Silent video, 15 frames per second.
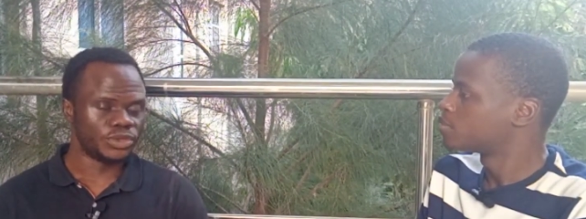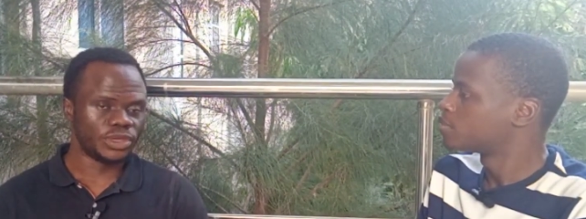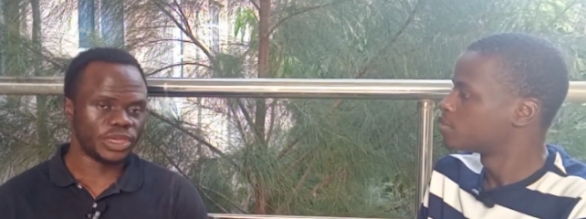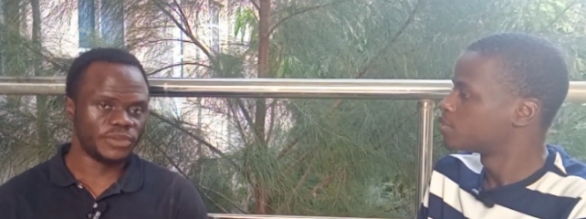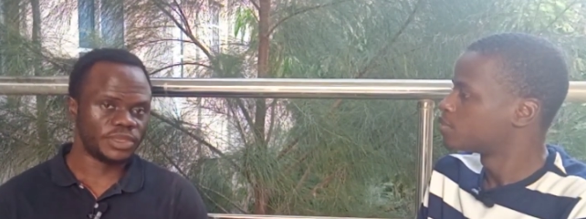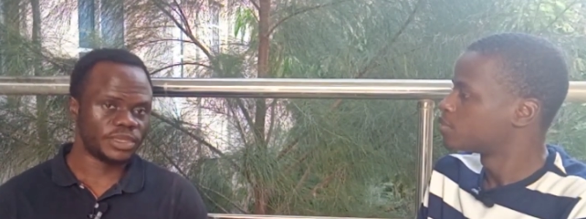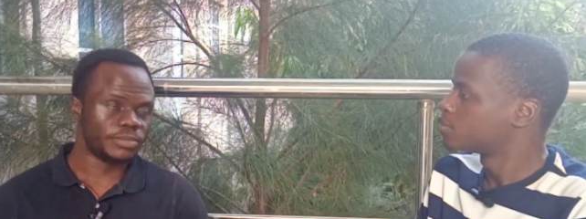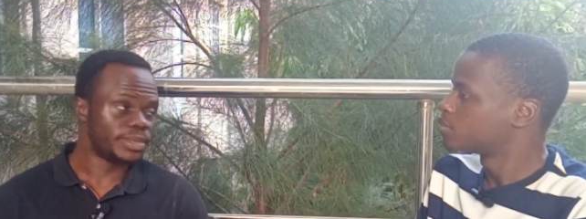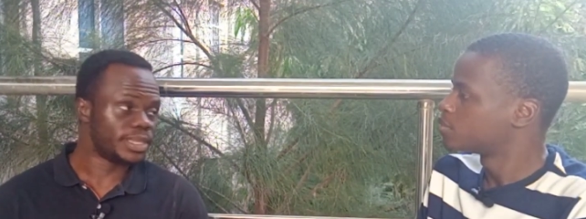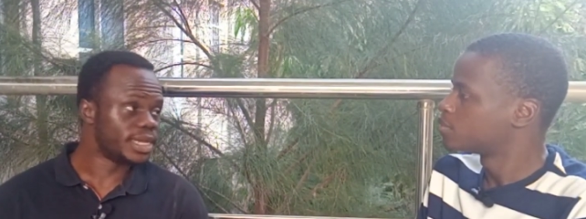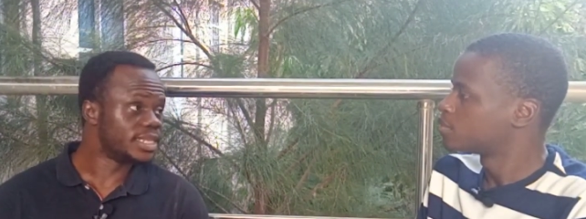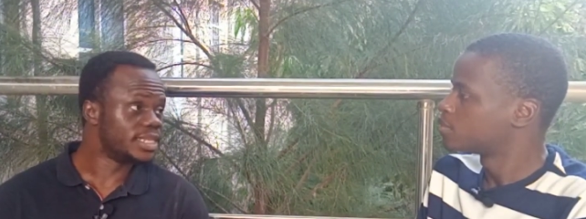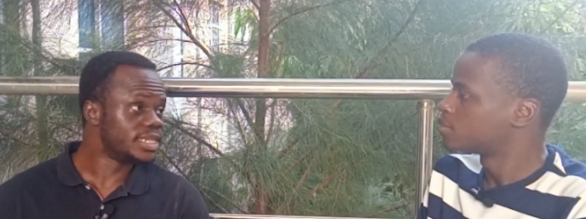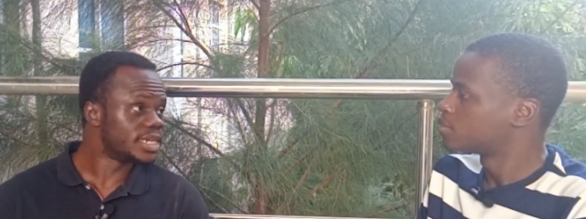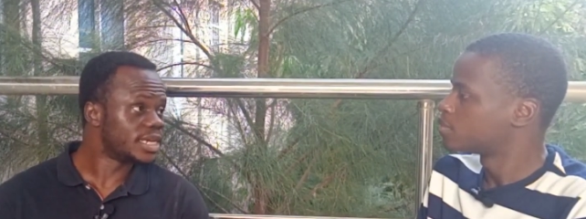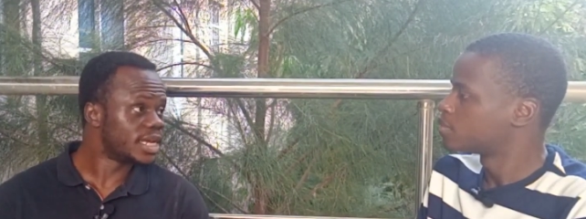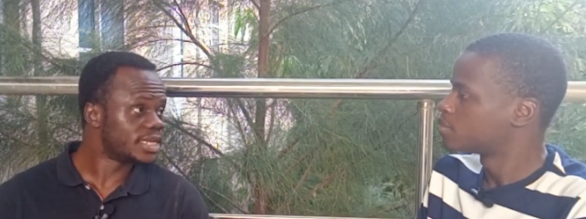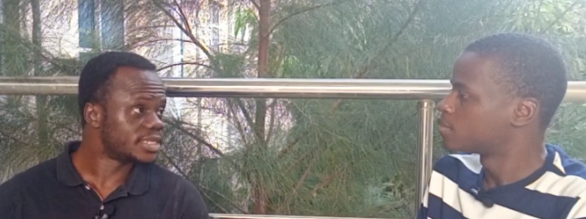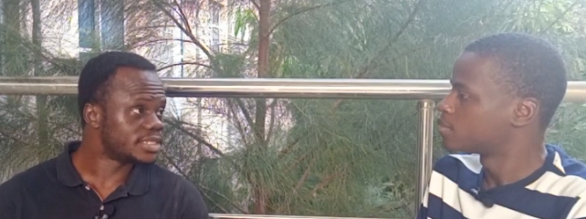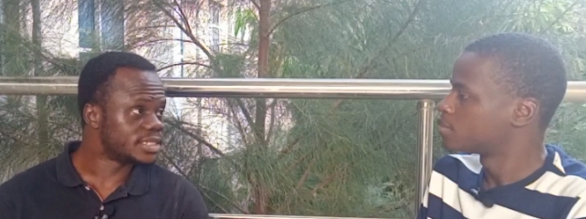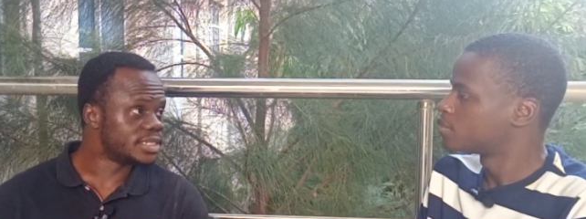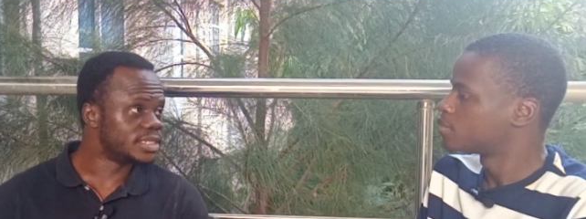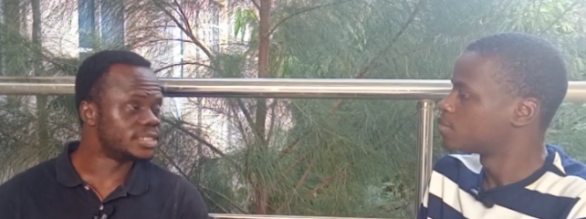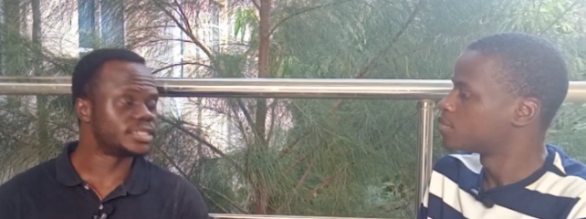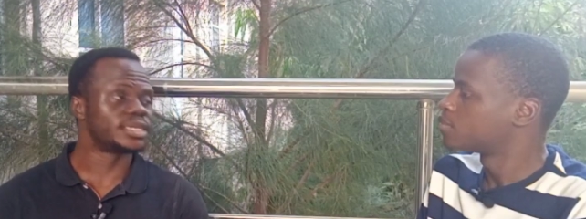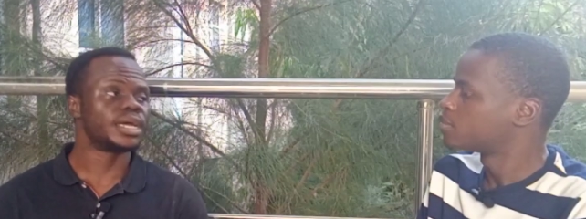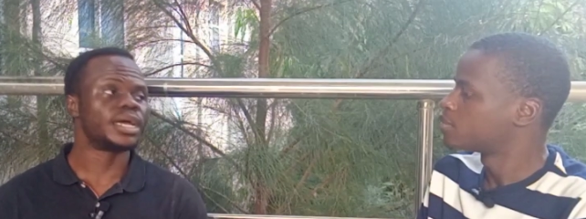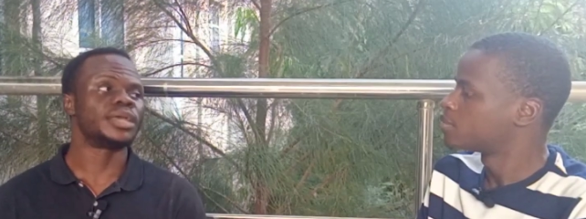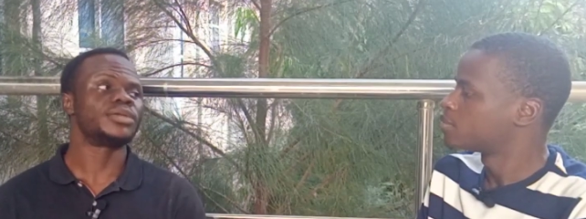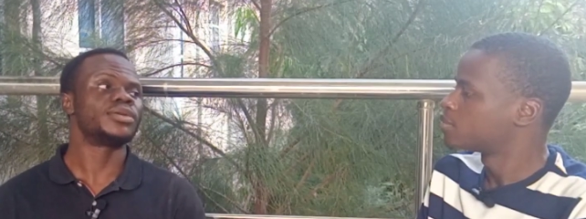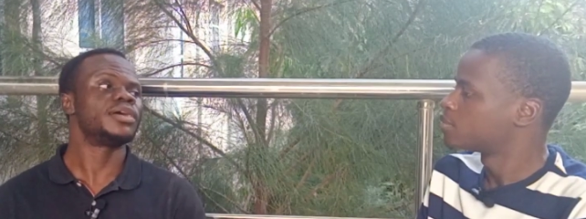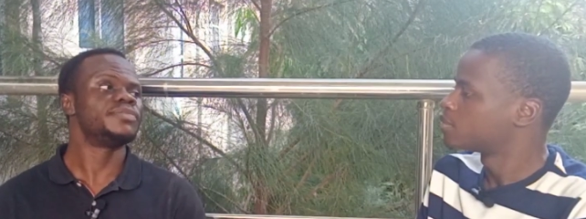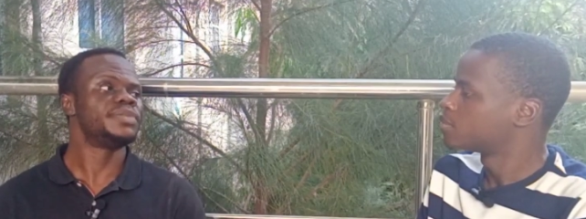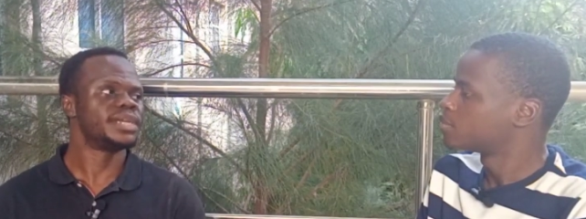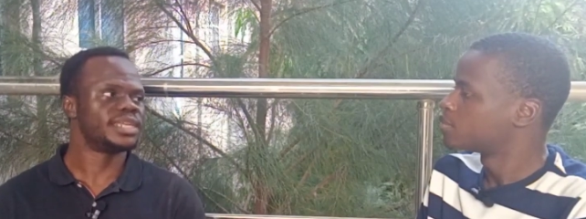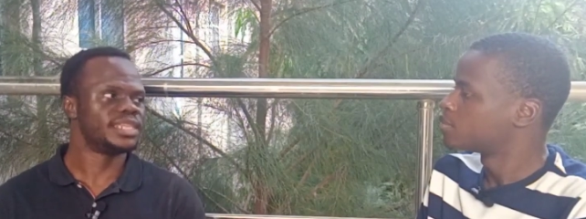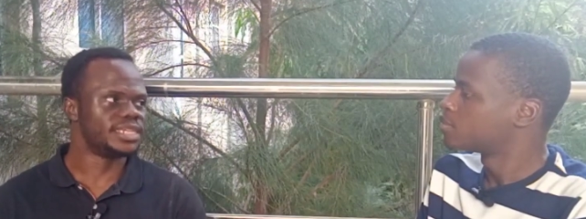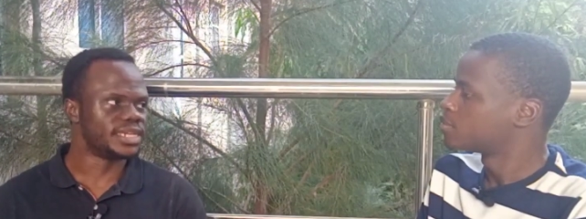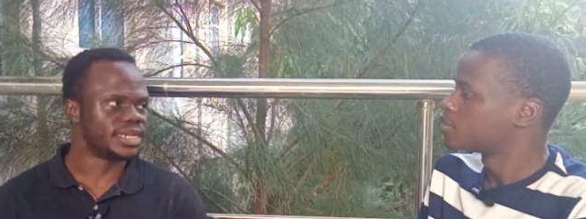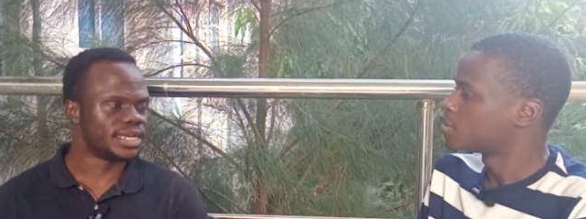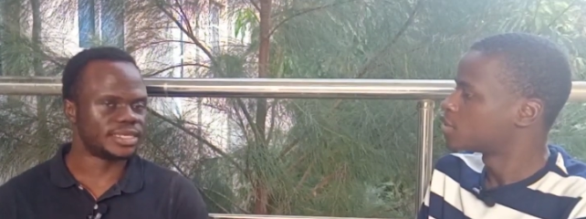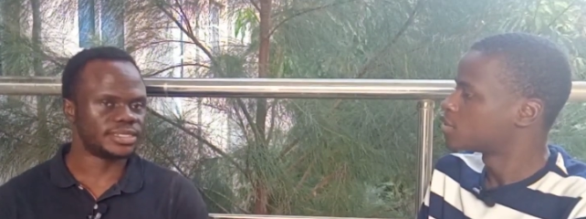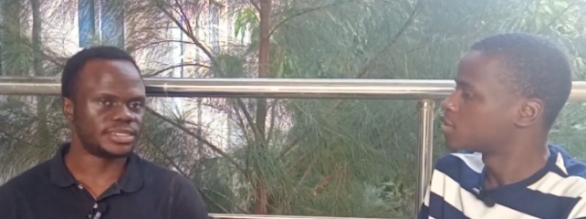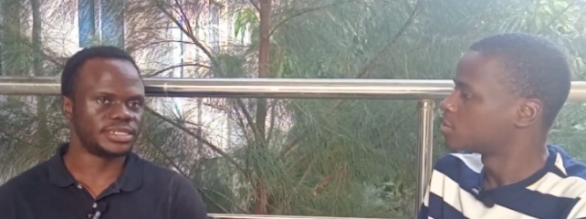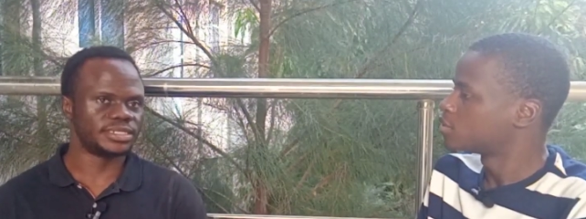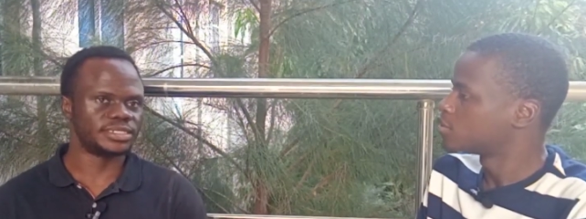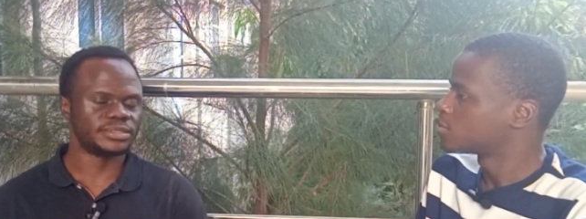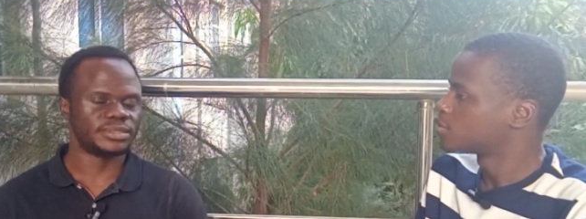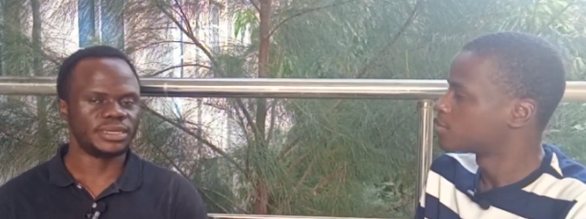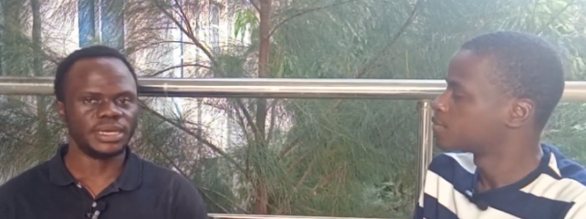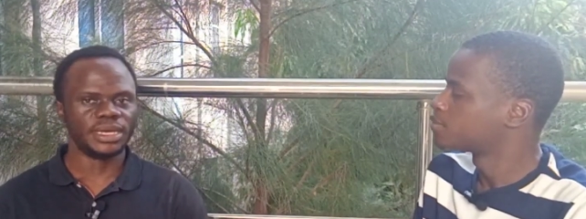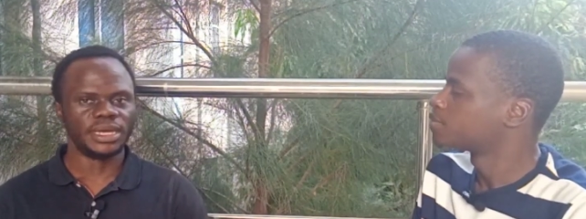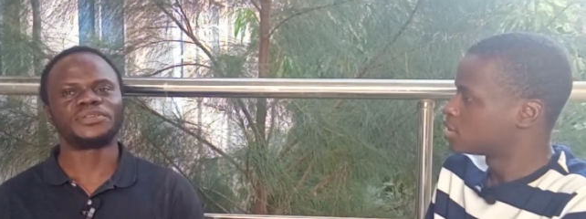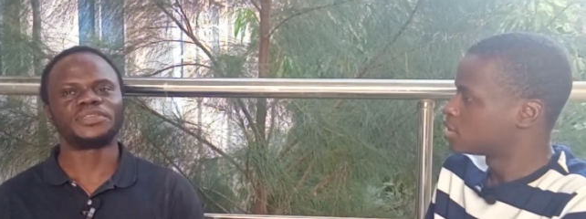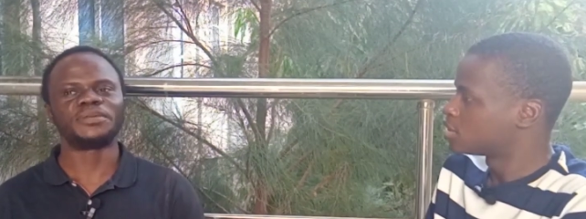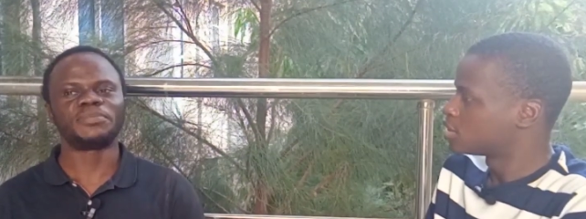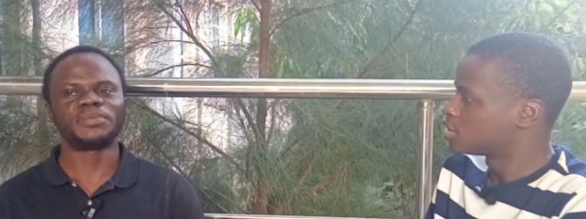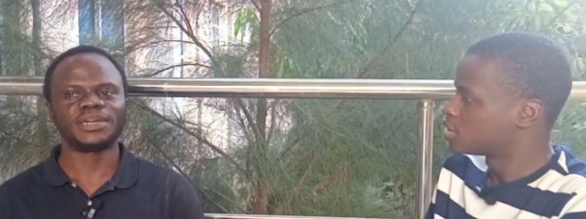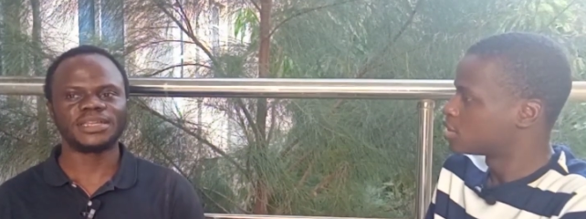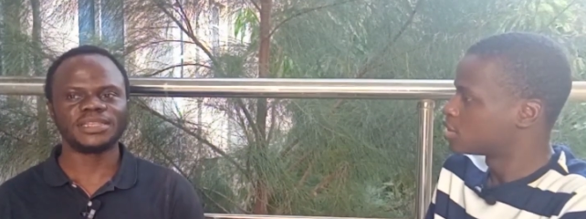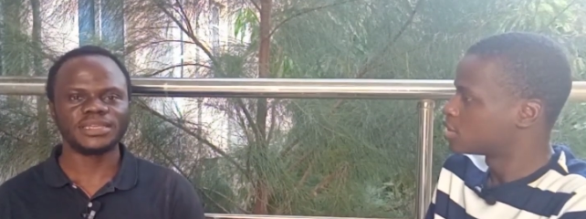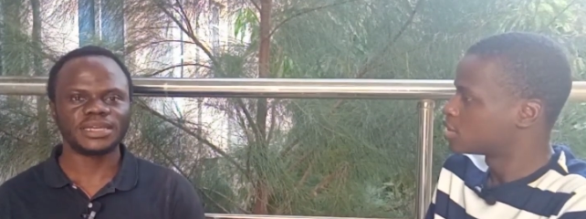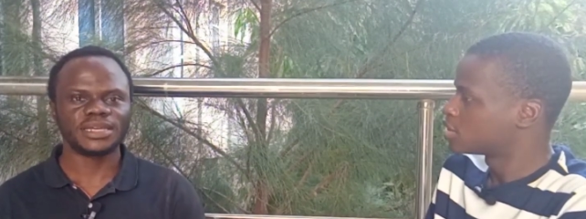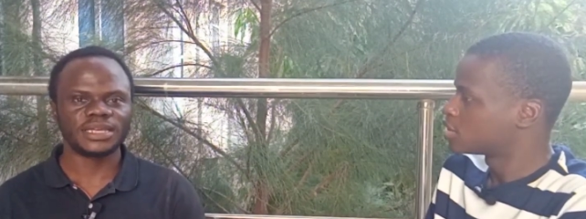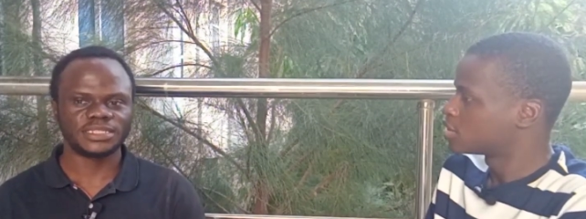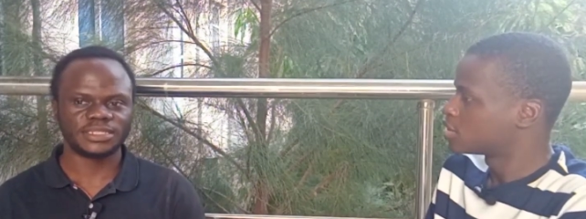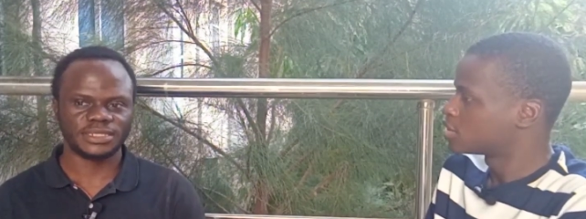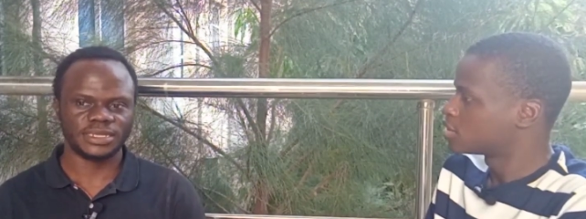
Speaker 1: you have the preclinical stage and you have the clinical stage. For the preclinical